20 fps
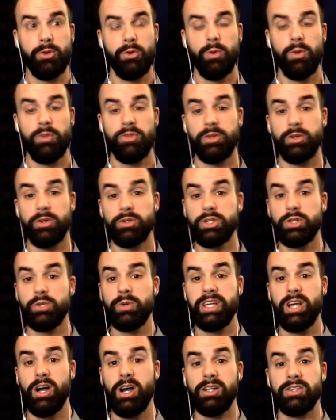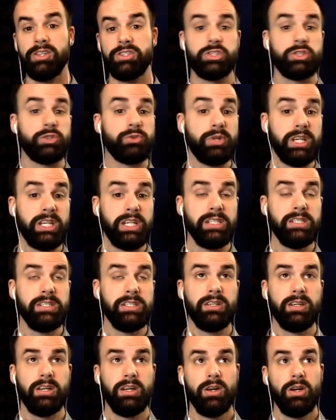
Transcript: what they're doing on screen